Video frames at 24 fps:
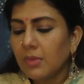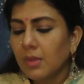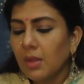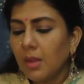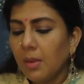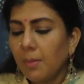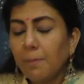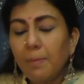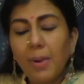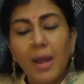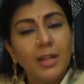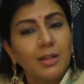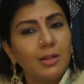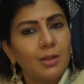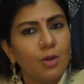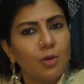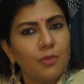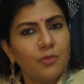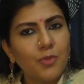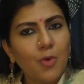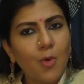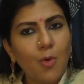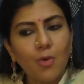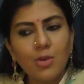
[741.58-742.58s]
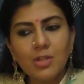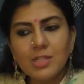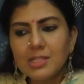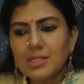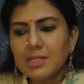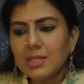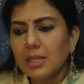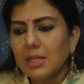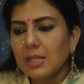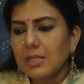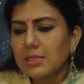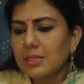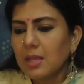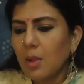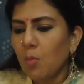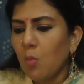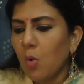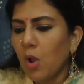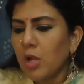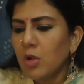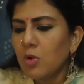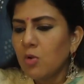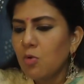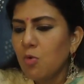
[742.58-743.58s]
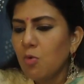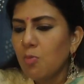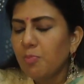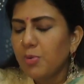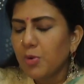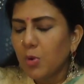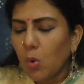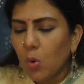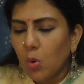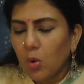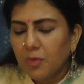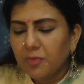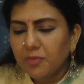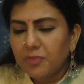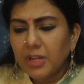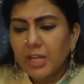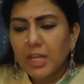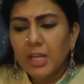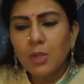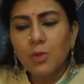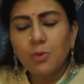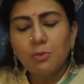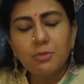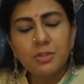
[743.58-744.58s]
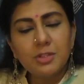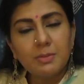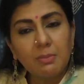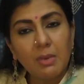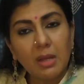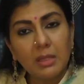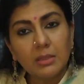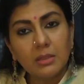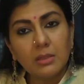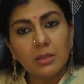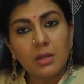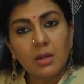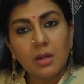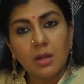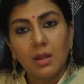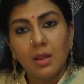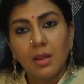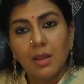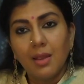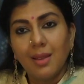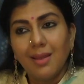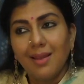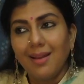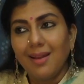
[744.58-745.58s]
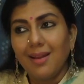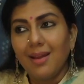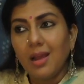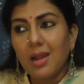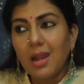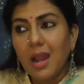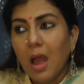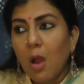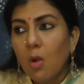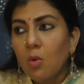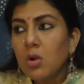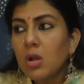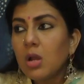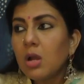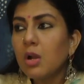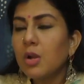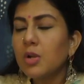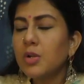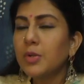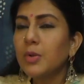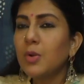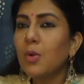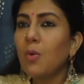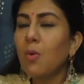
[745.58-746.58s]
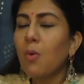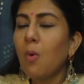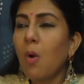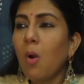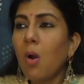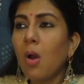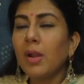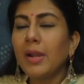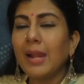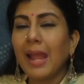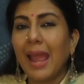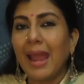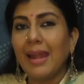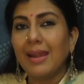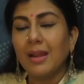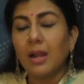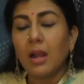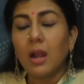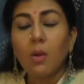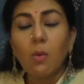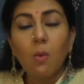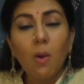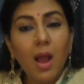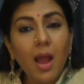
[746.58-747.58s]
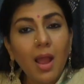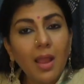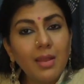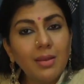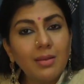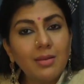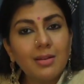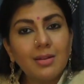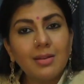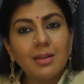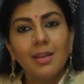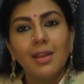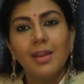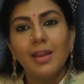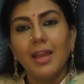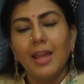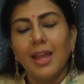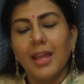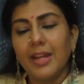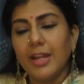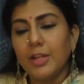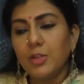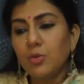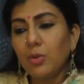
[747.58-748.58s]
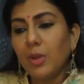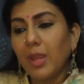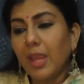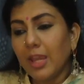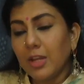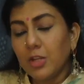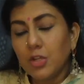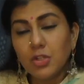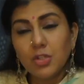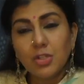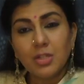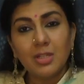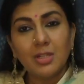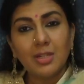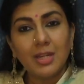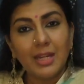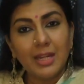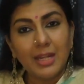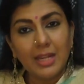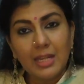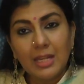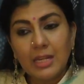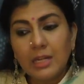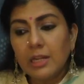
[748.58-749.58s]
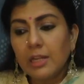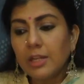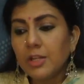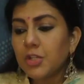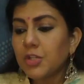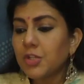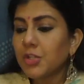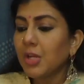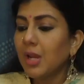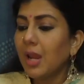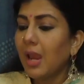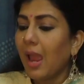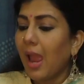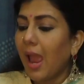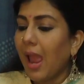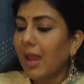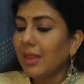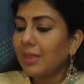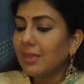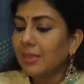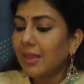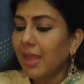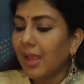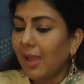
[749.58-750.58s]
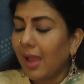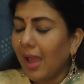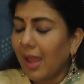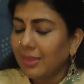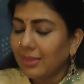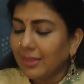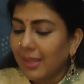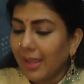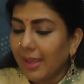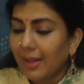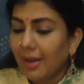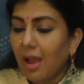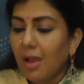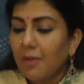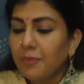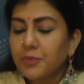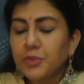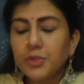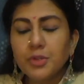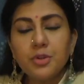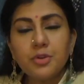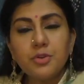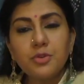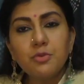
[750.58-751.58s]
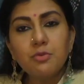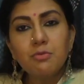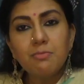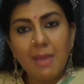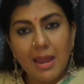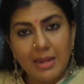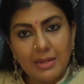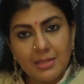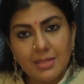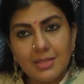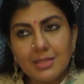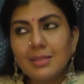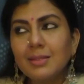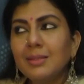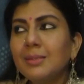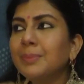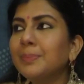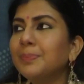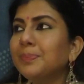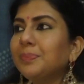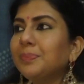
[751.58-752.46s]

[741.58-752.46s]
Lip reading: but of course someone who broke free, whose mother allowed her to go on and acquire an education in English and thereafter do medicine,